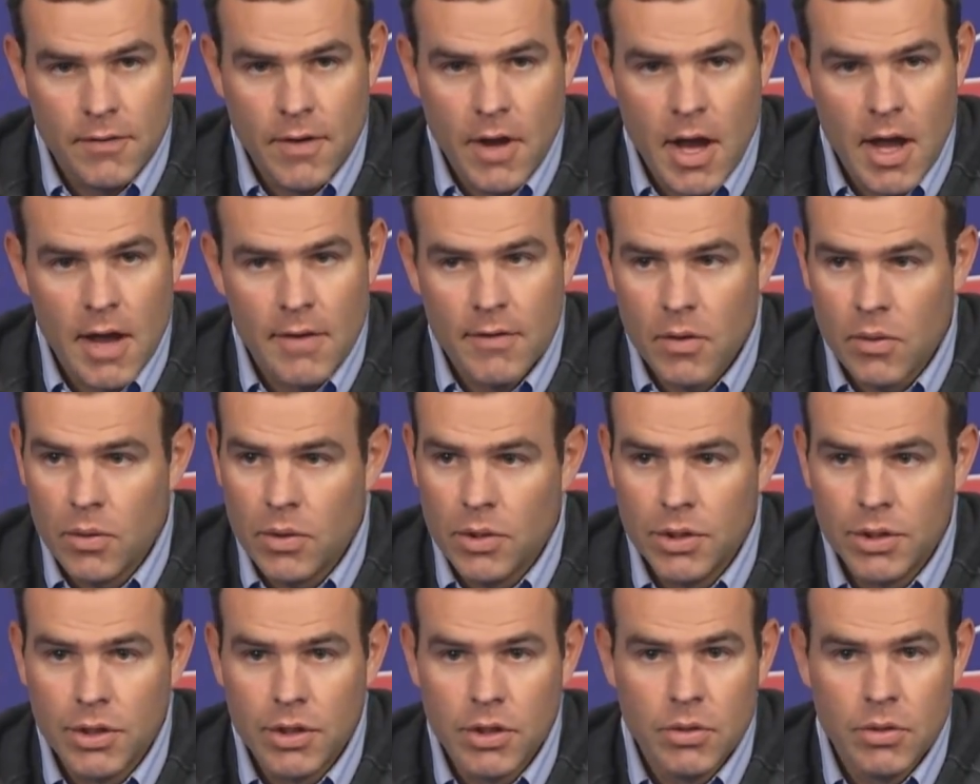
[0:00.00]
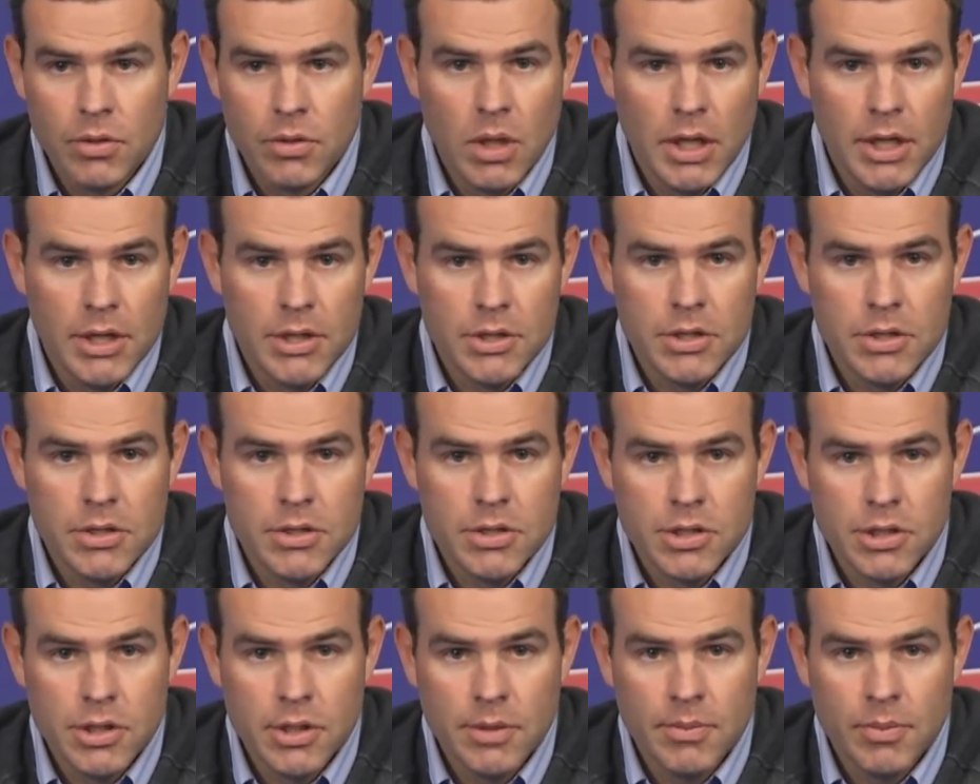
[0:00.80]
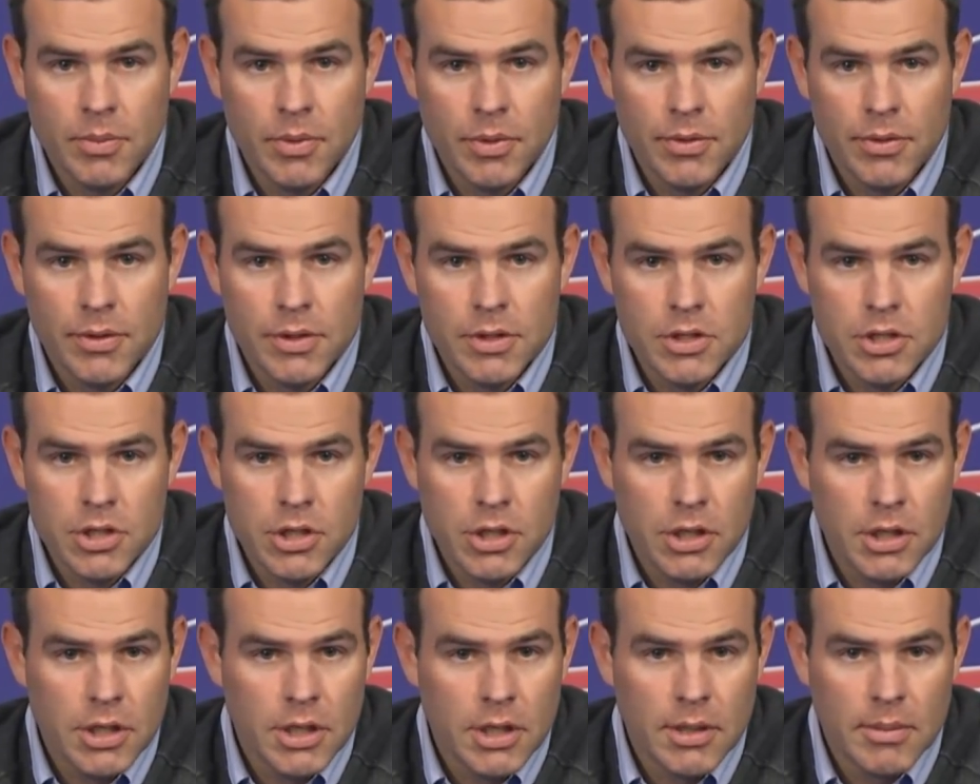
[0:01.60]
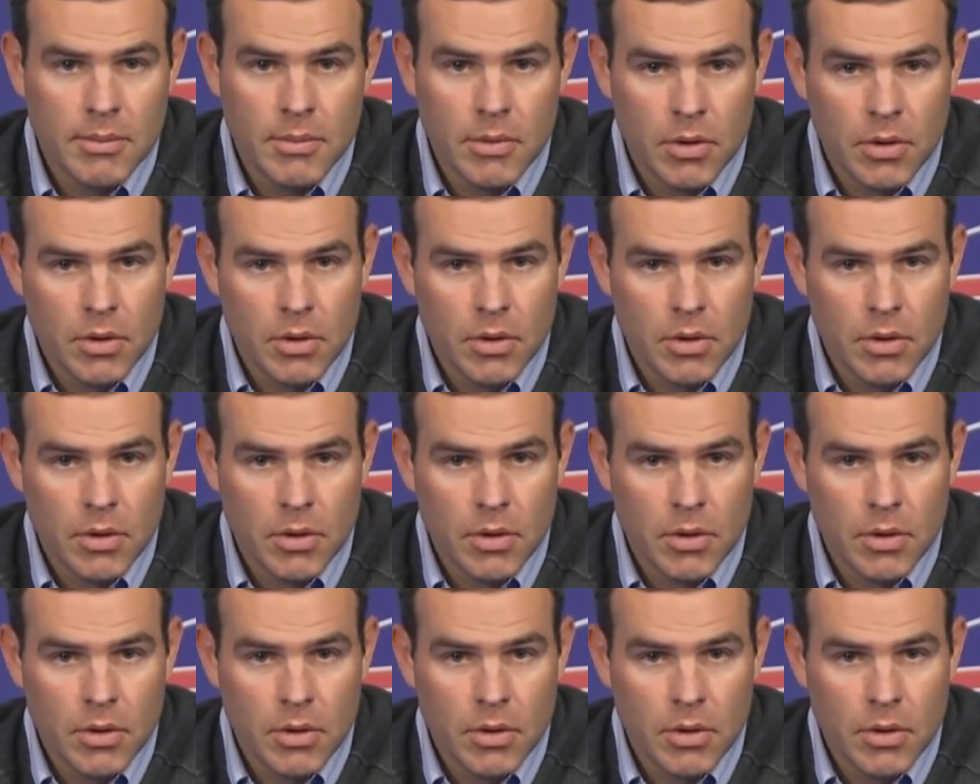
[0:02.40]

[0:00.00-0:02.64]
I have a really good relationship with the GM